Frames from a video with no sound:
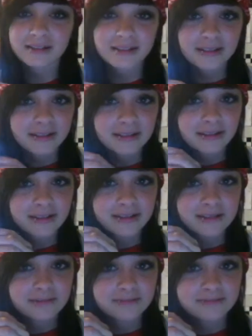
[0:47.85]

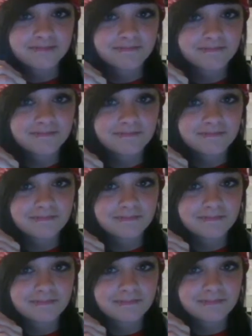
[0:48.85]

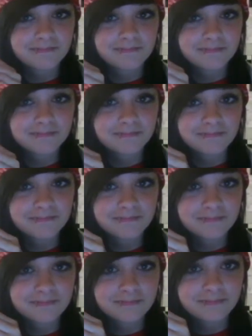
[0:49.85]

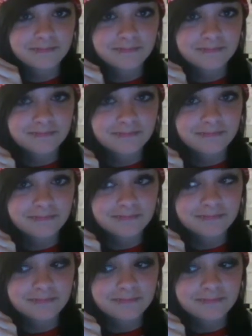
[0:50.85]

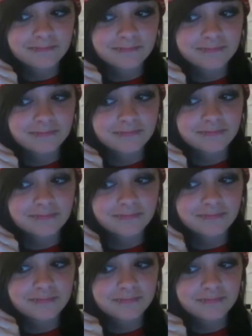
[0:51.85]

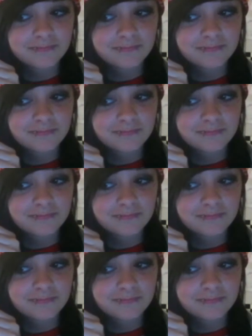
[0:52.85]
Nobody speaks.